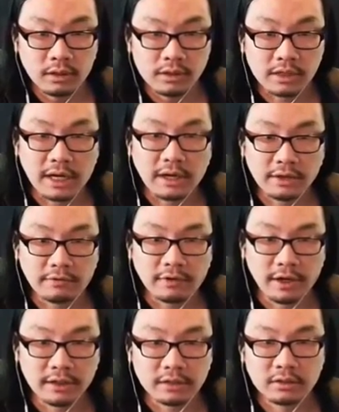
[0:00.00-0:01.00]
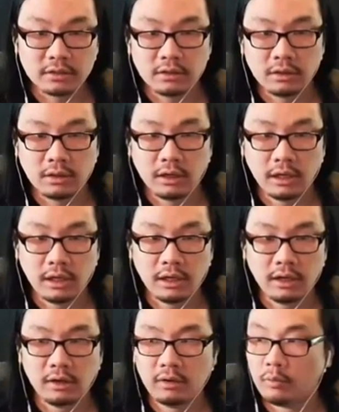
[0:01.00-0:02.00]
Sign on the front
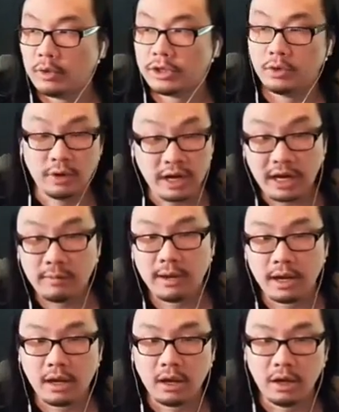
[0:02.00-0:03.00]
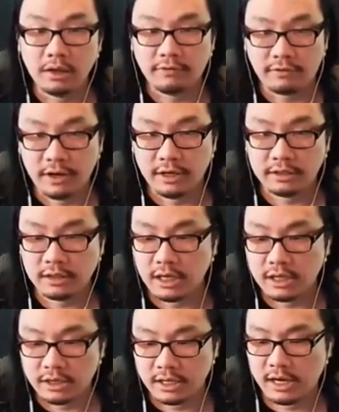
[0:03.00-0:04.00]
uh, with your name on the front,
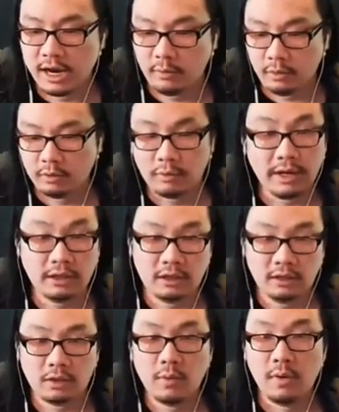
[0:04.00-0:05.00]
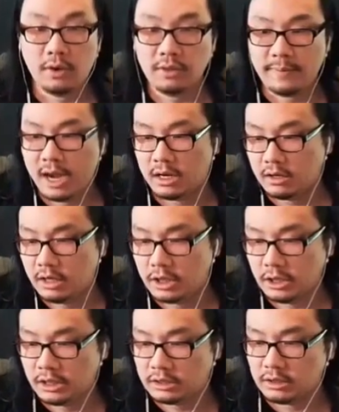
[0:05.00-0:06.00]
and then I will write the quote on the back. I
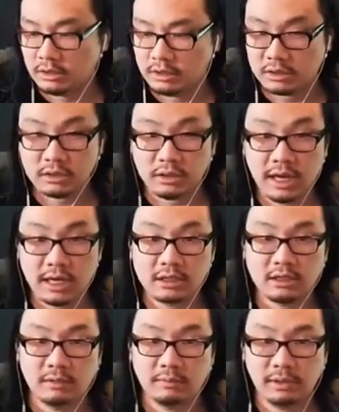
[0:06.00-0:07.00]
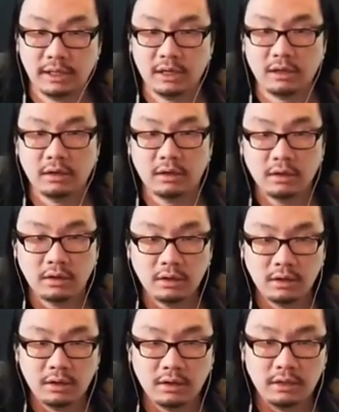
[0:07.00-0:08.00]
think that's a that's an excellent plan.
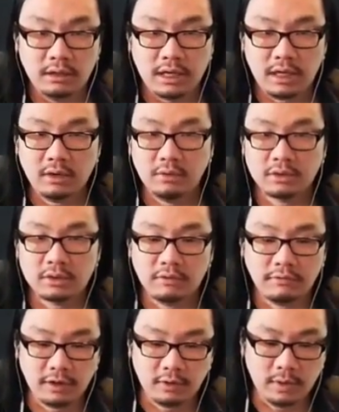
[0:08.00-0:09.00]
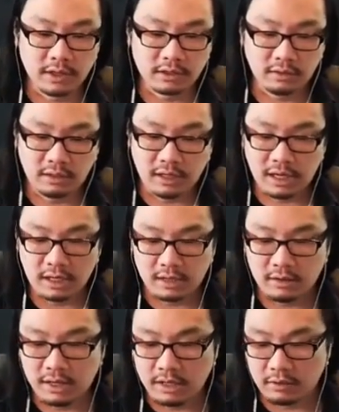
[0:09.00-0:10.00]
Yeah, it was so fun to watch the, the
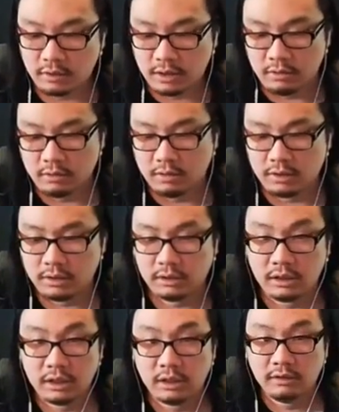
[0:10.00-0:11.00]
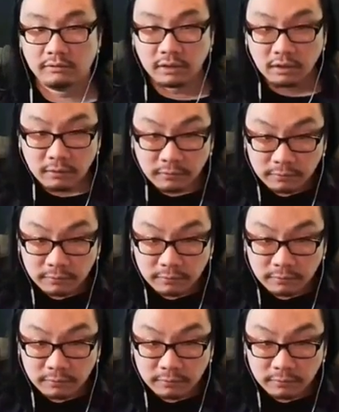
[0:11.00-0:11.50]
hangout. I agree wholeheartedly. I loved it.